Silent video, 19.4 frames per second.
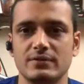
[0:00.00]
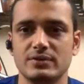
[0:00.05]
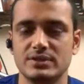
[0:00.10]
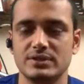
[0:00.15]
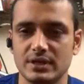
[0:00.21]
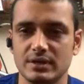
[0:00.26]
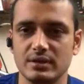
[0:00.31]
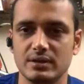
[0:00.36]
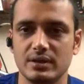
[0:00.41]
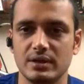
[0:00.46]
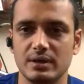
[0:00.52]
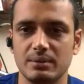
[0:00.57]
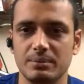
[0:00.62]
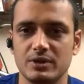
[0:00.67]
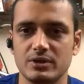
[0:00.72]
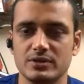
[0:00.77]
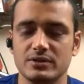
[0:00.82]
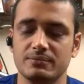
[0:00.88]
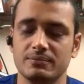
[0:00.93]
I was stuck there
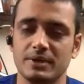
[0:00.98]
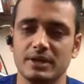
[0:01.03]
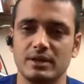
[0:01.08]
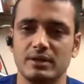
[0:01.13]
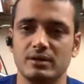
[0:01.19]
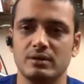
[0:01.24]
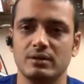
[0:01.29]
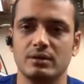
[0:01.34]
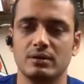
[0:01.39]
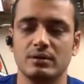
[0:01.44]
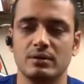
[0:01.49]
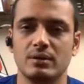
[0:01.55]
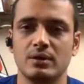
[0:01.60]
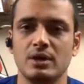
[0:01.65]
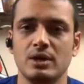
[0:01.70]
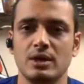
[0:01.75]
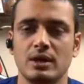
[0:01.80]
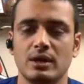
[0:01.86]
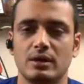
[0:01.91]
because of my
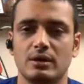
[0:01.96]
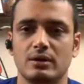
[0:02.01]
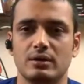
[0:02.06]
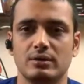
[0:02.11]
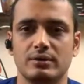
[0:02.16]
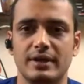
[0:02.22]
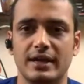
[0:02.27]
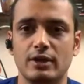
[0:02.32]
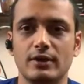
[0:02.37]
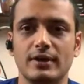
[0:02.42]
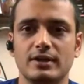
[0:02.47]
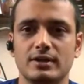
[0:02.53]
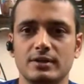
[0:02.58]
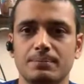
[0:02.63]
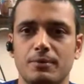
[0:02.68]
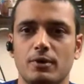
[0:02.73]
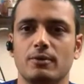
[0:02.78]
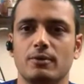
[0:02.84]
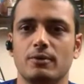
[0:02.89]
uh, uh,
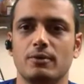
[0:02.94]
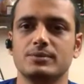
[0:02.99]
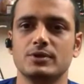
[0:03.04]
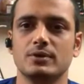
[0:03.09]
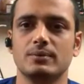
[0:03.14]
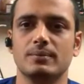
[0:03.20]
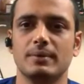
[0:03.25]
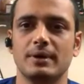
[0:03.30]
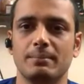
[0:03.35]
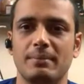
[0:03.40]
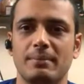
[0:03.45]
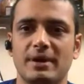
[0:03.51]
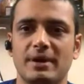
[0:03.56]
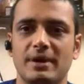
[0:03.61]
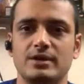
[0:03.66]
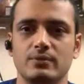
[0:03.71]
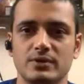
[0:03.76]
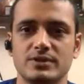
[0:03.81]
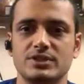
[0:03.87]
regulator problem. So my
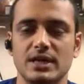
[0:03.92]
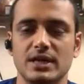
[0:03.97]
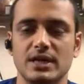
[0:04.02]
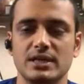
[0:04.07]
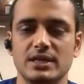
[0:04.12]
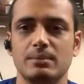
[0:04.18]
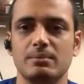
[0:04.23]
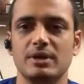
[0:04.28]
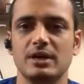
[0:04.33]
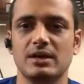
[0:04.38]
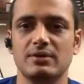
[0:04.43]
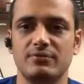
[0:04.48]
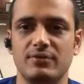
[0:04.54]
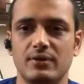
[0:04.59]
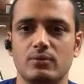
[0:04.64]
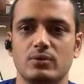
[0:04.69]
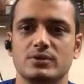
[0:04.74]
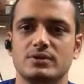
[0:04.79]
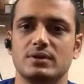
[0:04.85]
battery wasn't charging and
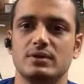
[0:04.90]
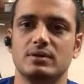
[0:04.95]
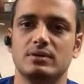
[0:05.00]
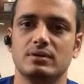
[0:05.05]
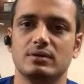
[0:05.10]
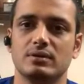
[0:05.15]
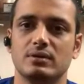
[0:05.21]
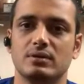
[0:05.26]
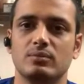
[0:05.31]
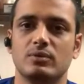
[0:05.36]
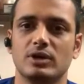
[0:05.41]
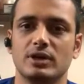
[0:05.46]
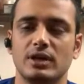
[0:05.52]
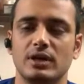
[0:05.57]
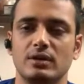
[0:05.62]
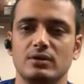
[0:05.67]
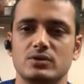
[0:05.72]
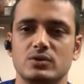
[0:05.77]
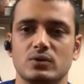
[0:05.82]
my FI wasn't
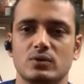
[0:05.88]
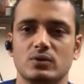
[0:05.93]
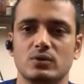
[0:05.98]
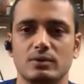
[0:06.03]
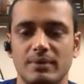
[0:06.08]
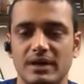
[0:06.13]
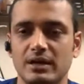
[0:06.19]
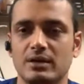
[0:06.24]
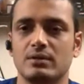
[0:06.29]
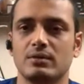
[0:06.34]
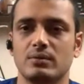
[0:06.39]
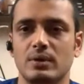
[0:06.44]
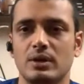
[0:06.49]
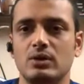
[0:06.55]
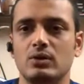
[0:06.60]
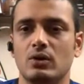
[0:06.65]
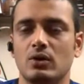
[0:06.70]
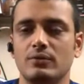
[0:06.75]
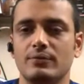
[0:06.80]
working. So the bike
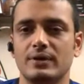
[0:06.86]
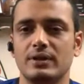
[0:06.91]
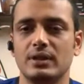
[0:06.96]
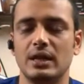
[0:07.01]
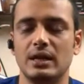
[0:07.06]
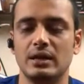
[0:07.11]
went off, right.